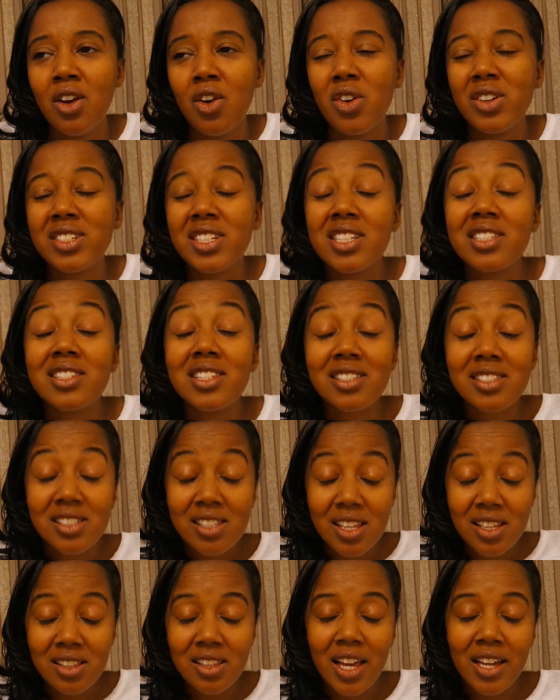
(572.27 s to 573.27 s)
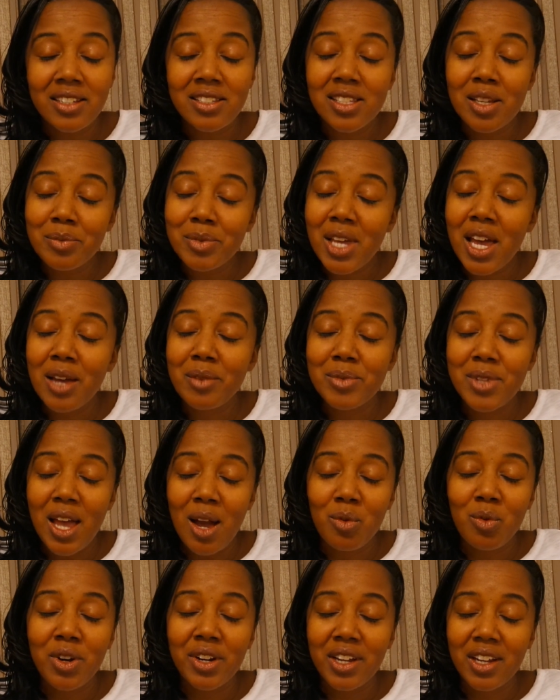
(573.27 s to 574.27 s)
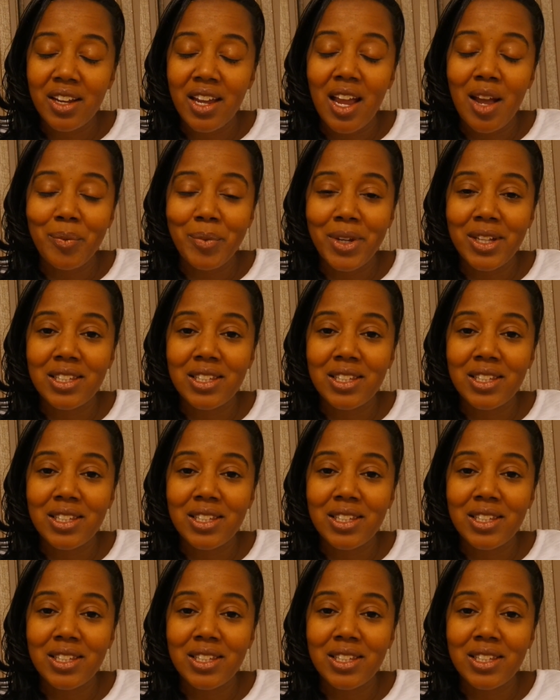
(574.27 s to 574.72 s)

Or just, it's like sometimes at work it can